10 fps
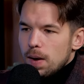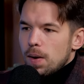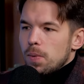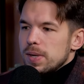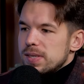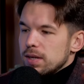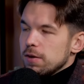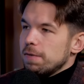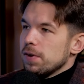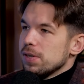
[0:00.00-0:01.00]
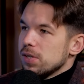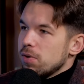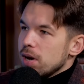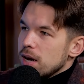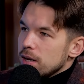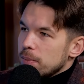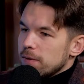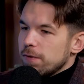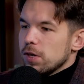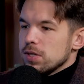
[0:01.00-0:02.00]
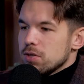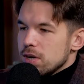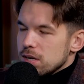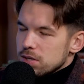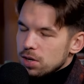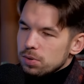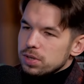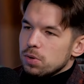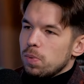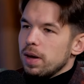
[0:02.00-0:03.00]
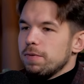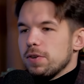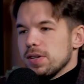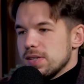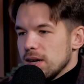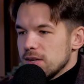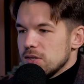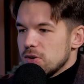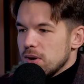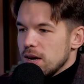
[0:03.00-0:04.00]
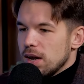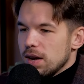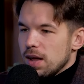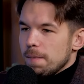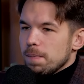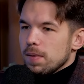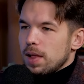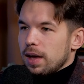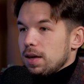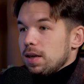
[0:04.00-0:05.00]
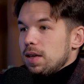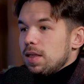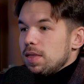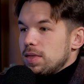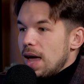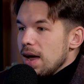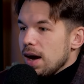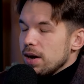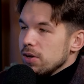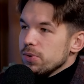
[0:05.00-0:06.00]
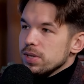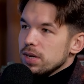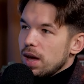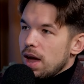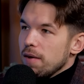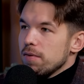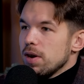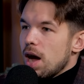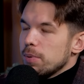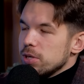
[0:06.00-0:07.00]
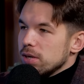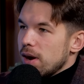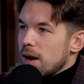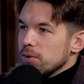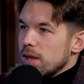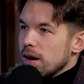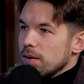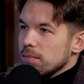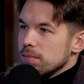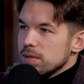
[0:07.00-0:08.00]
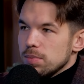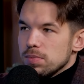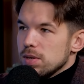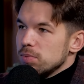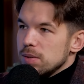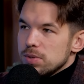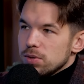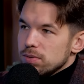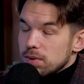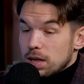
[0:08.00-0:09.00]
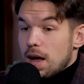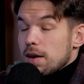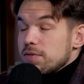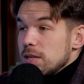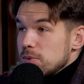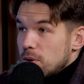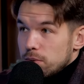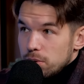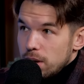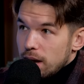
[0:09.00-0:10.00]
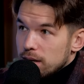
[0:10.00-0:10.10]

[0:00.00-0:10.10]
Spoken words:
we set the first screen, but first screen is only to wait for the second screen. And like, they are using every option out there. Some teams don't. A lot of teams don't do that.